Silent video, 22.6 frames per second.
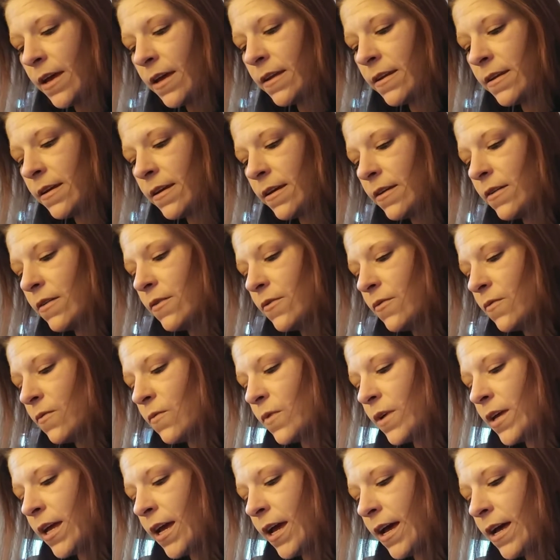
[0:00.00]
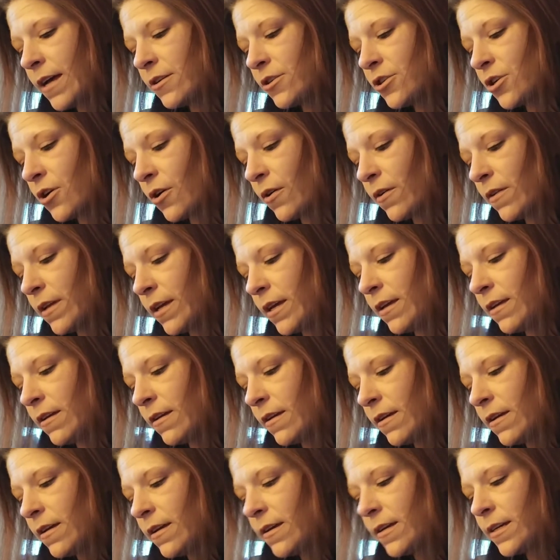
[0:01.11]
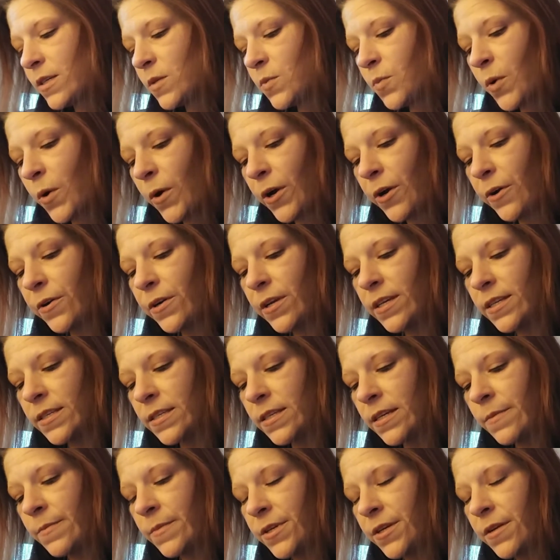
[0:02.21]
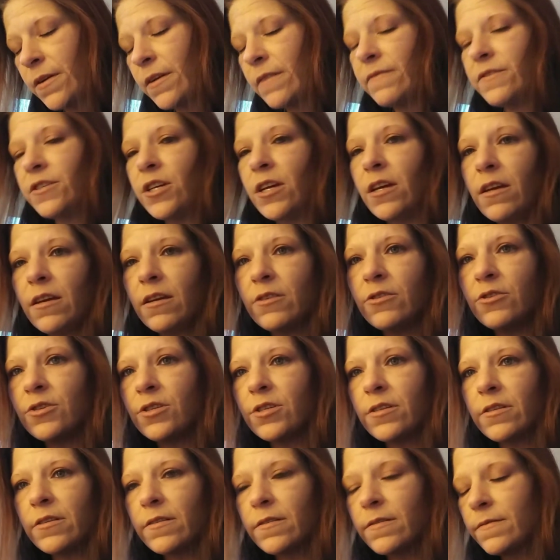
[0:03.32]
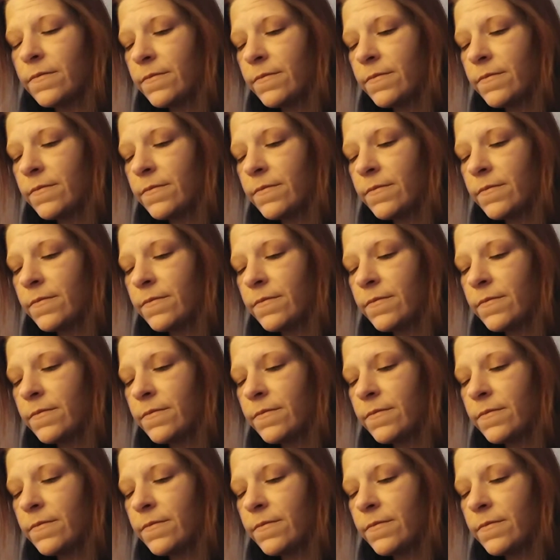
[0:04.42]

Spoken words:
then we had Charlie, his priorities seemed to have changed.